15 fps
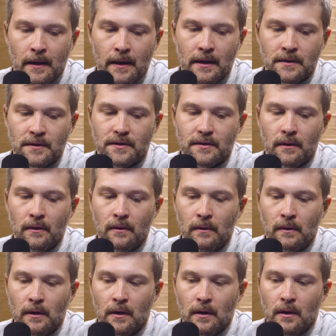And
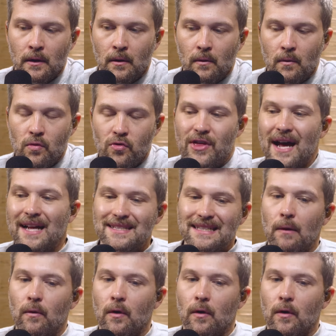so that's not